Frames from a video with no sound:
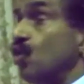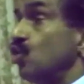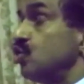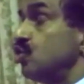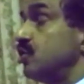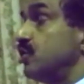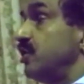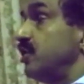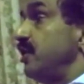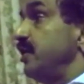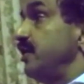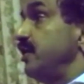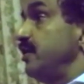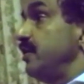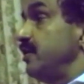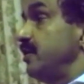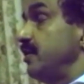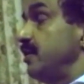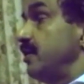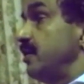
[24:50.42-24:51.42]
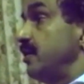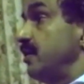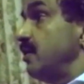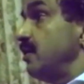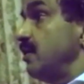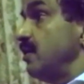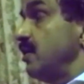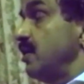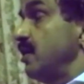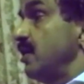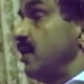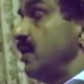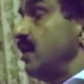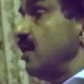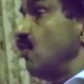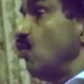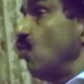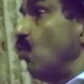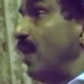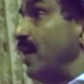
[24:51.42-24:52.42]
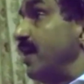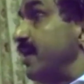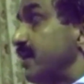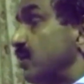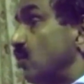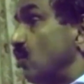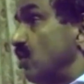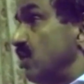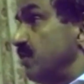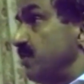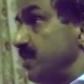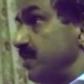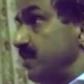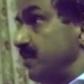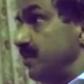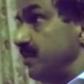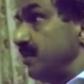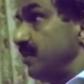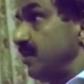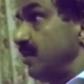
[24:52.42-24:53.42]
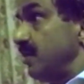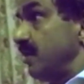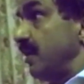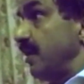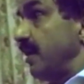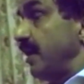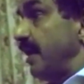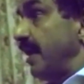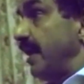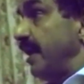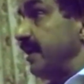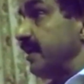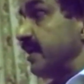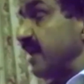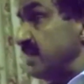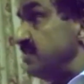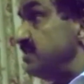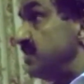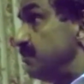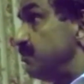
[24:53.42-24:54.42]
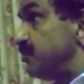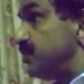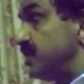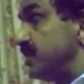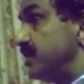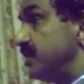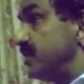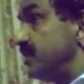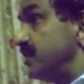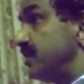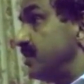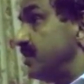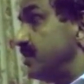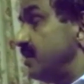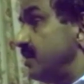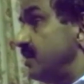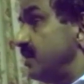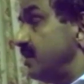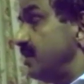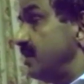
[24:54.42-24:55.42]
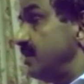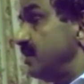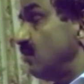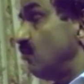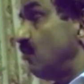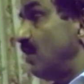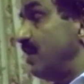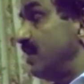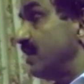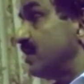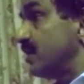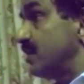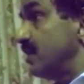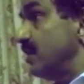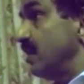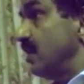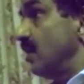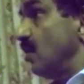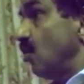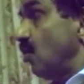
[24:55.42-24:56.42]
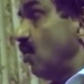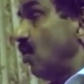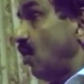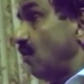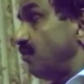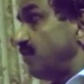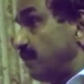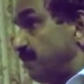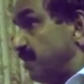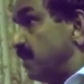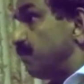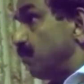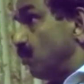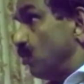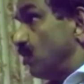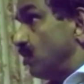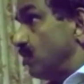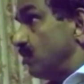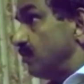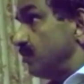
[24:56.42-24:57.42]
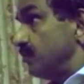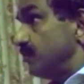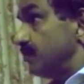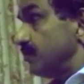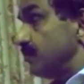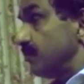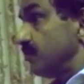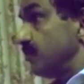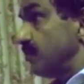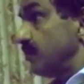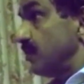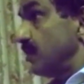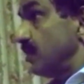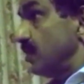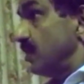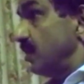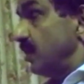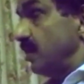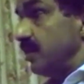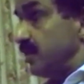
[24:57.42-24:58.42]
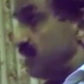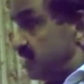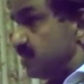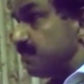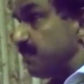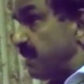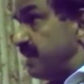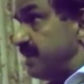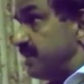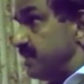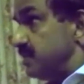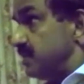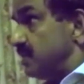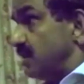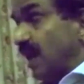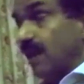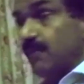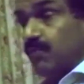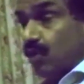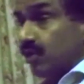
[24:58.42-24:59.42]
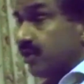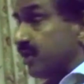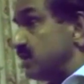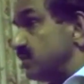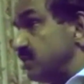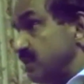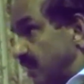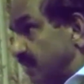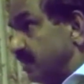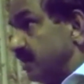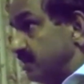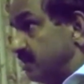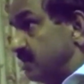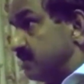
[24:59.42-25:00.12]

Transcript: growth in world economy and consumption in the world of the people. Disparity is there. I am not touching